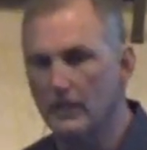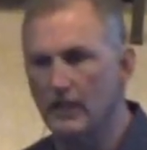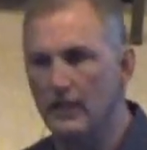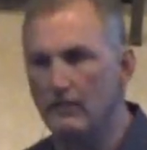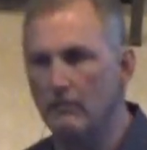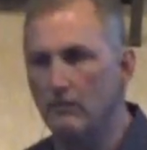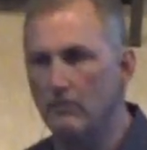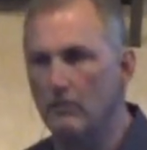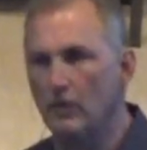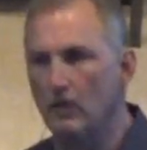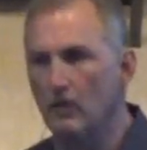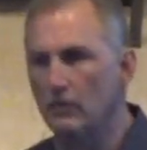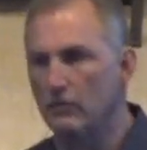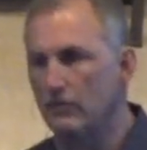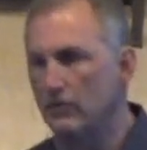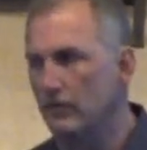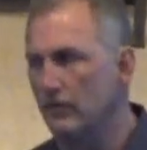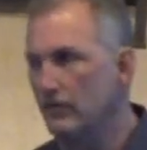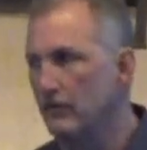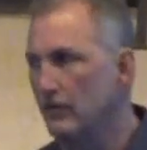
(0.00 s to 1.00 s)
by the name of
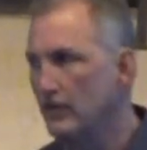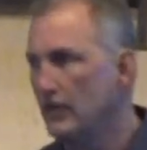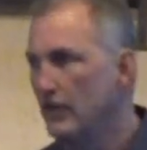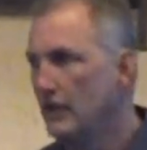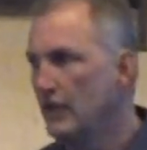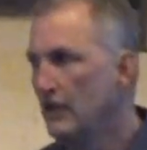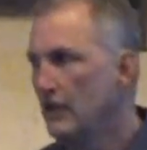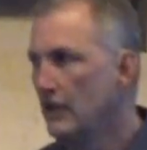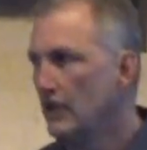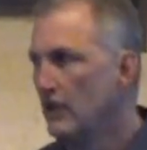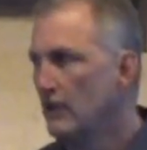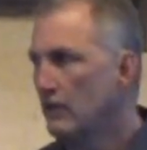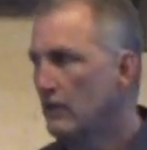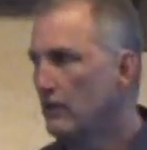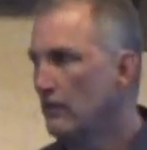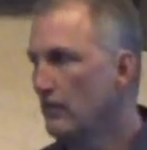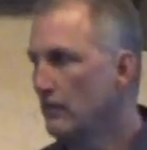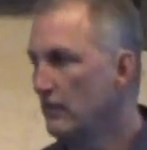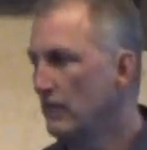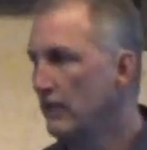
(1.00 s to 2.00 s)
Moses
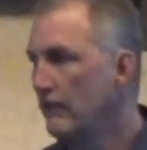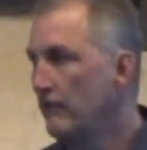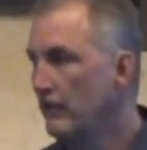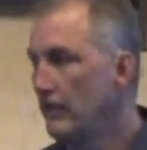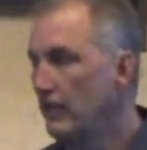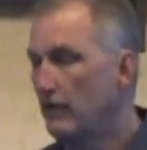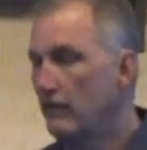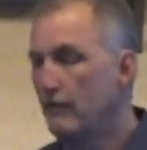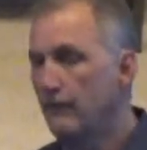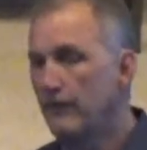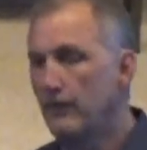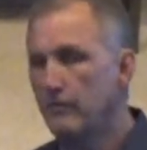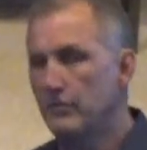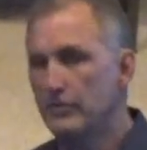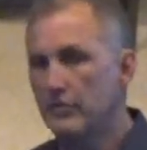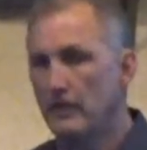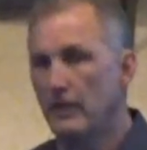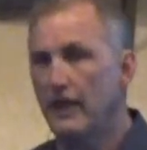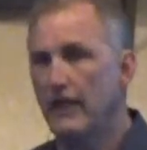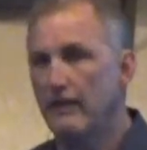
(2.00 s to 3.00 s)
to deliver them
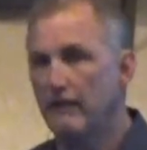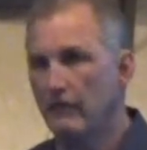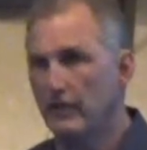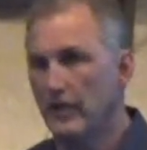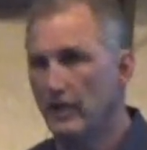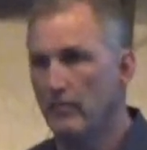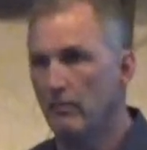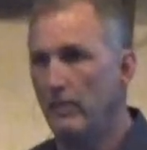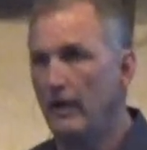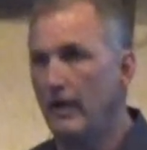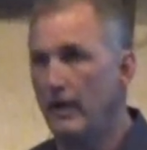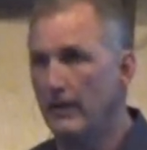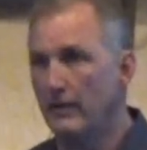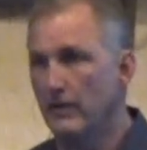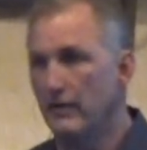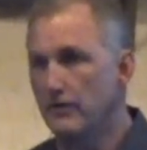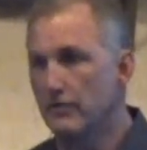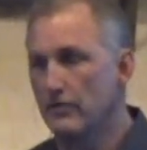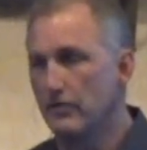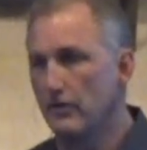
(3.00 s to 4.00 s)
from slavery and
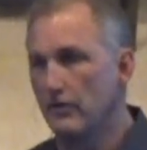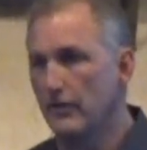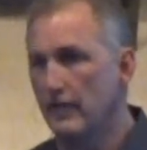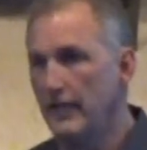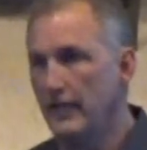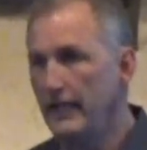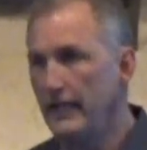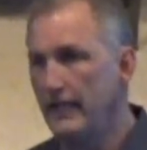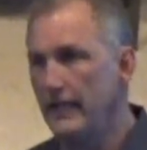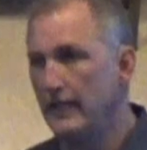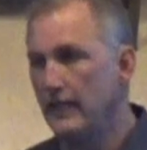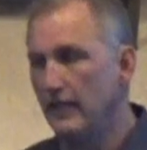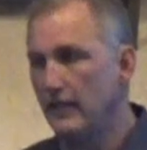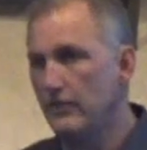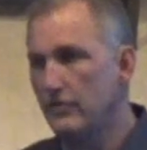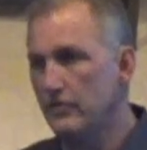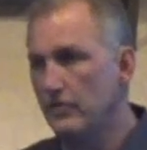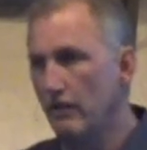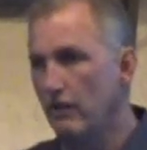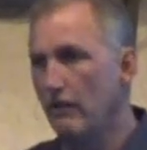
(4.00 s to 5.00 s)
bondage so that he
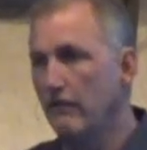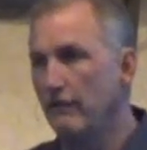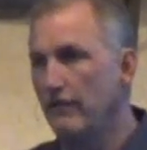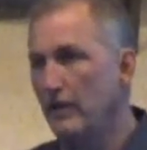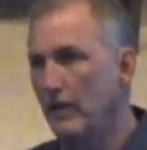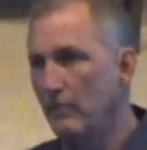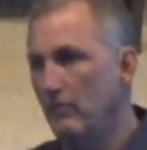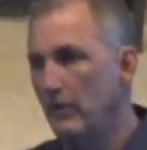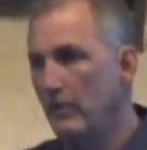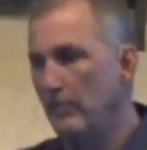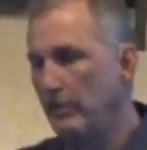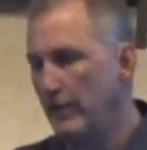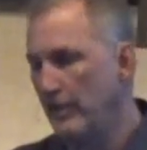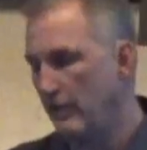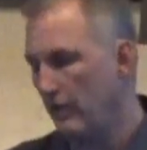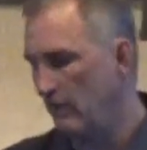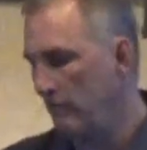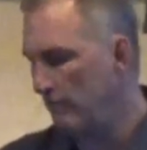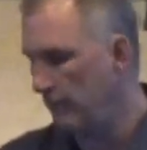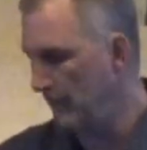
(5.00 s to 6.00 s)
could serve them and
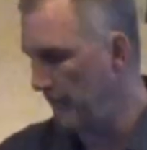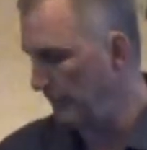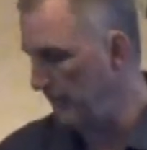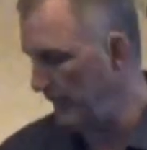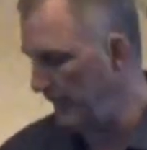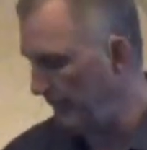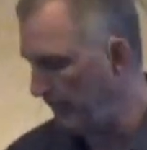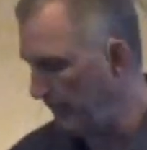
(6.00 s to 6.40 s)
become their